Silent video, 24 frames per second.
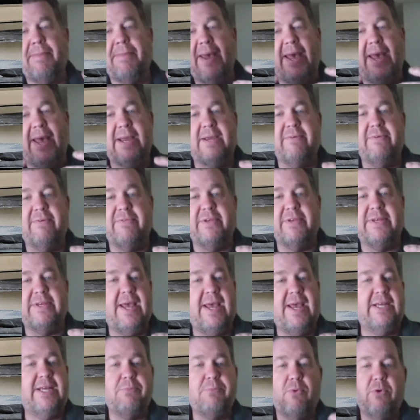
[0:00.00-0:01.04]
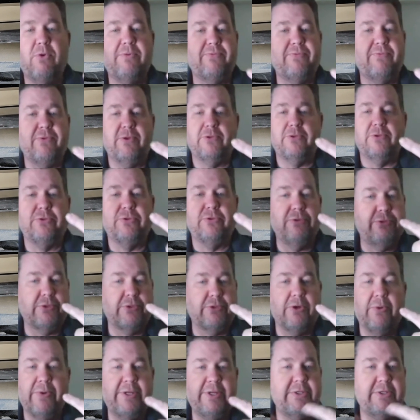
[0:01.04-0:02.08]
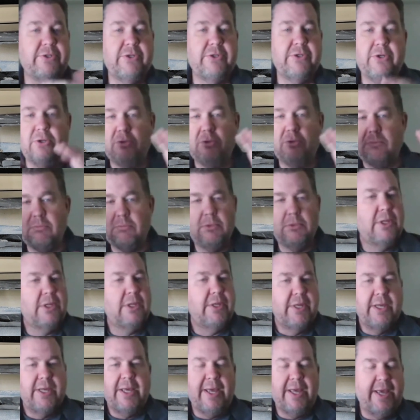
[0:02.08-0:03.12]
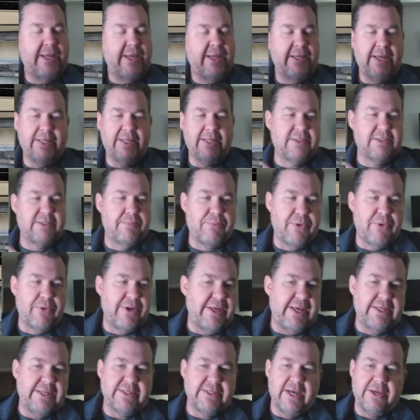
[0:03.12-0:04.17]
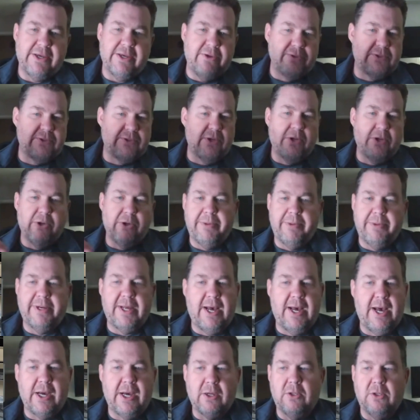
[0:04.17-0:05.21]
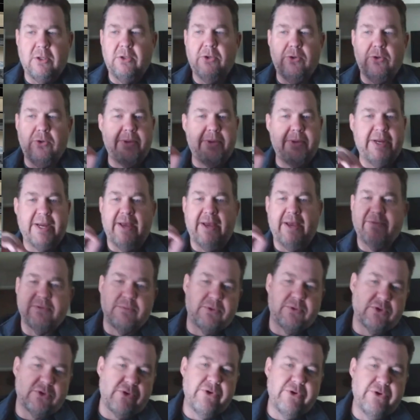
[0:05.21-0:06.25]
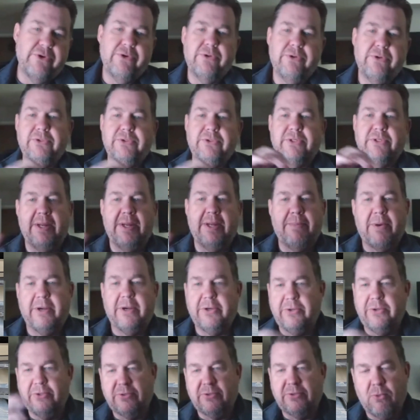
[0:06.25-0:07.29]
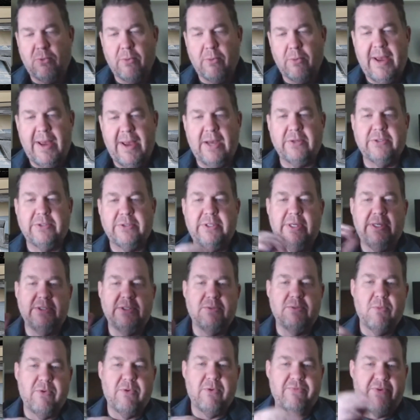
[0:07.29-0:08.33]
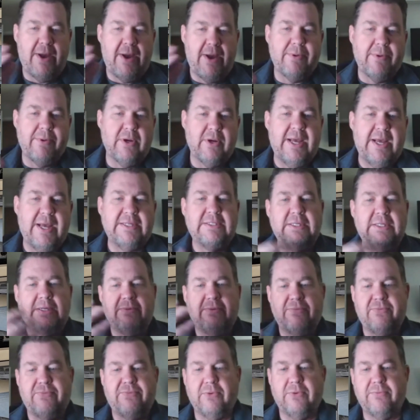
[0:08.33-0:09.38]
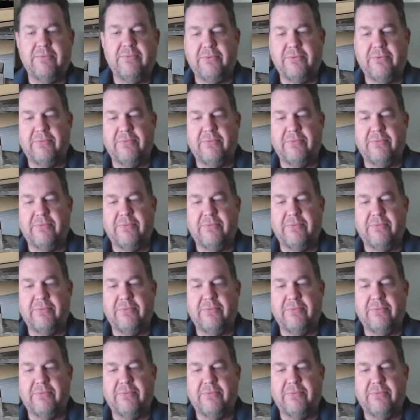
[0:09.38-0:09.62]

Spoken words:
back of the dashboard for those screws to go into. It's a pretty easy. I used a little bit of hot glue, but I got some screws, and I'm going to do some more mounting, some more fiberglassing for